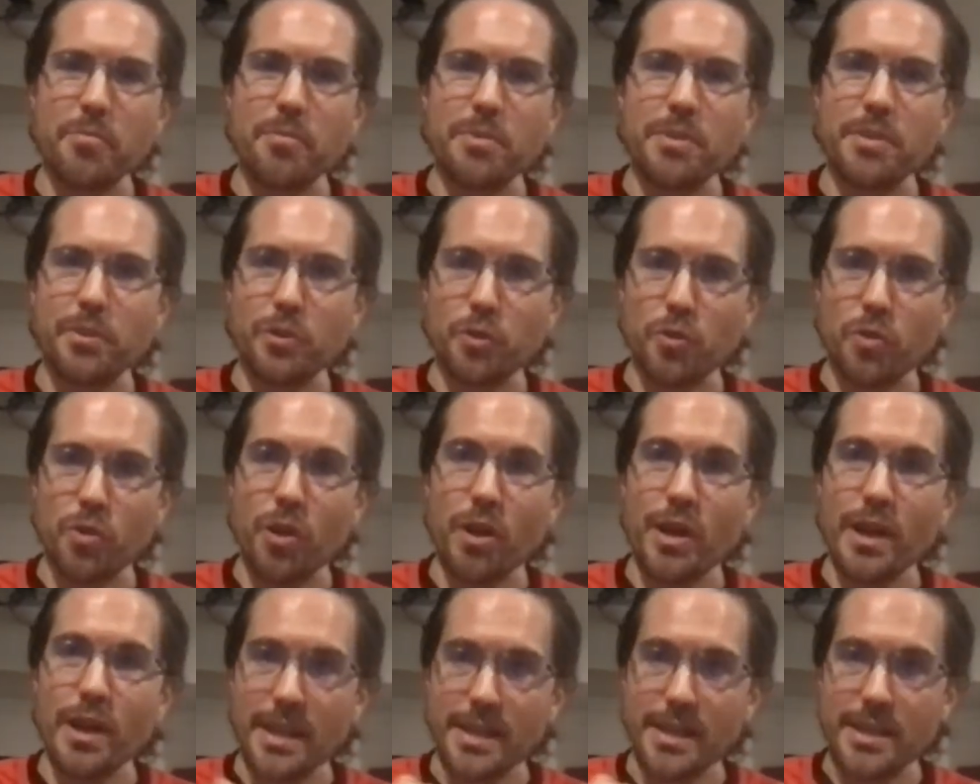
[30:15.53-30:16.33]
with the
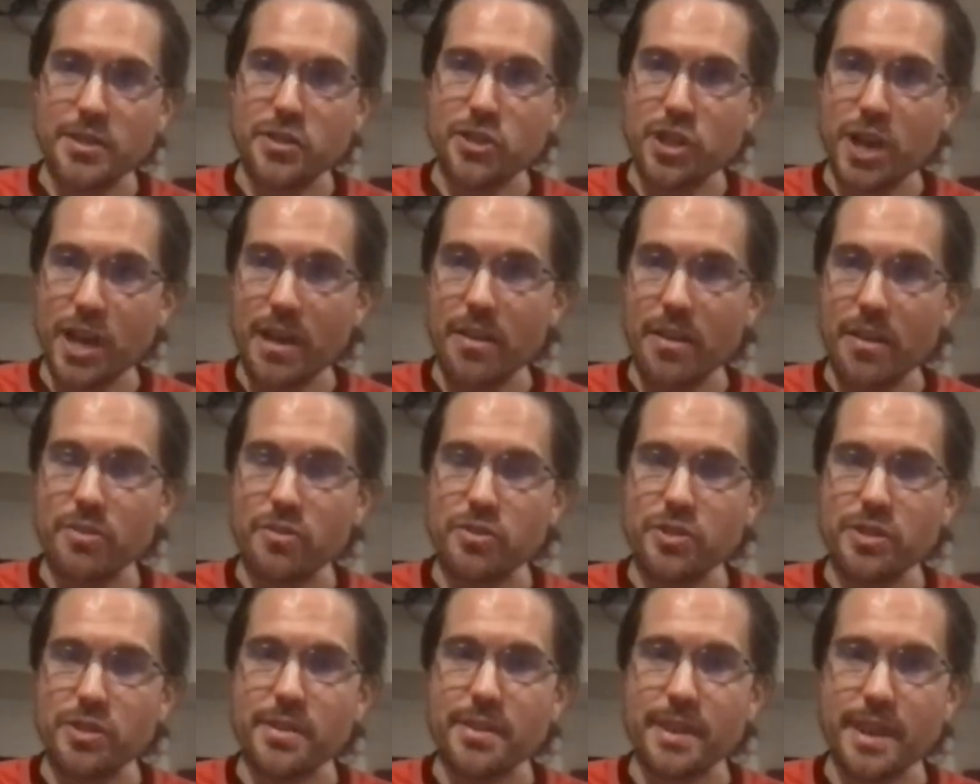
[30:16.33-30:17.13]
chronic and the
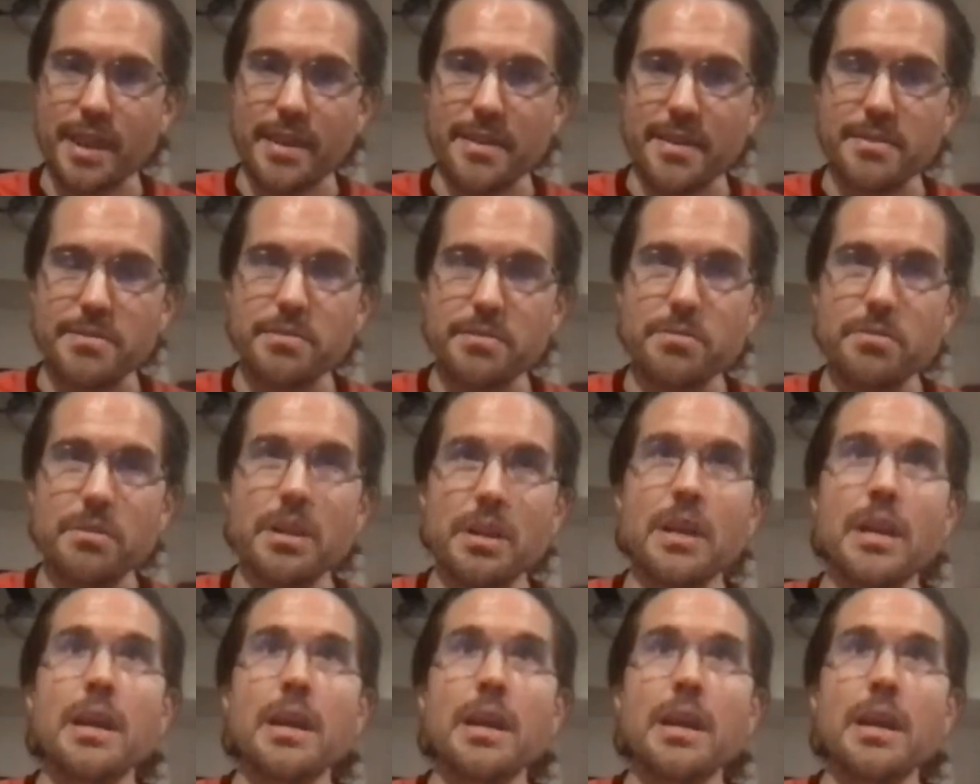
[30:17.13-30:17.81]
challenging things.